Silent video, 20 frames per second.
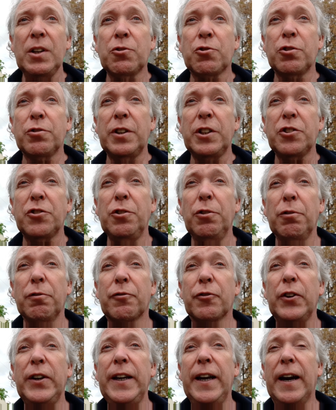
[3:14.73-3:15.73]
Traditional
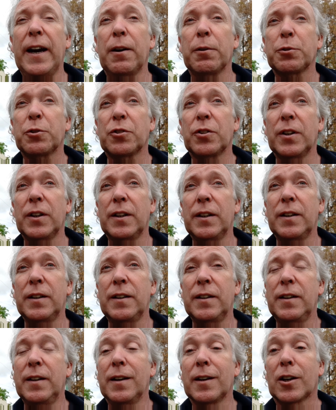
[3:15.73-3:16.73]
free house.
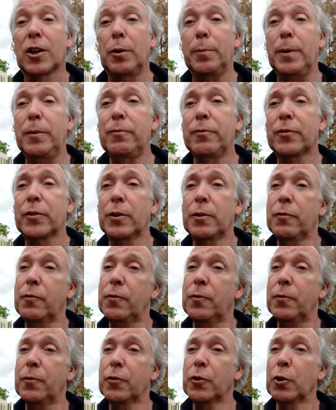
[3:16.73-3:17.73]
Come in
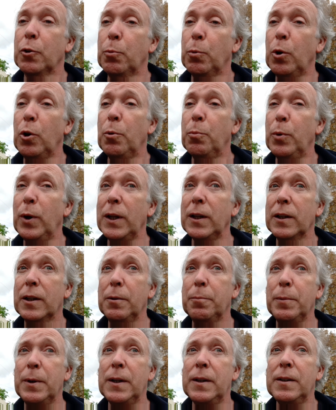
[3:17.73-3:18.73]
for a warm
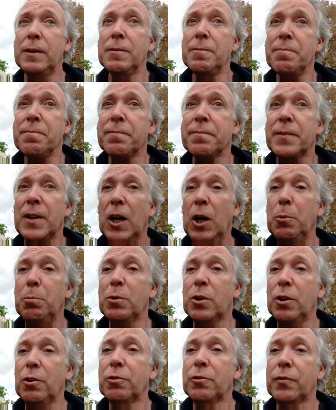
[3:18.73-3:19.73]
welcome.
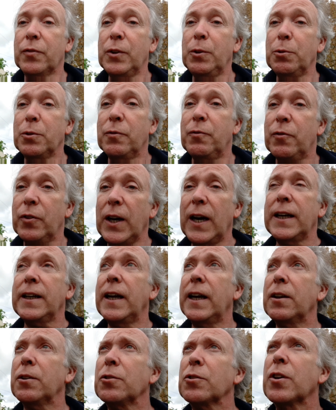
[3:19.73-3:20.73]
Home cooked food and fine
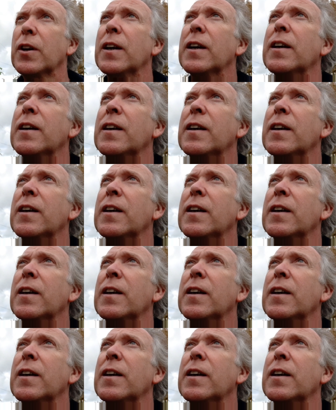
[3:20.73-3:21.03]
ales.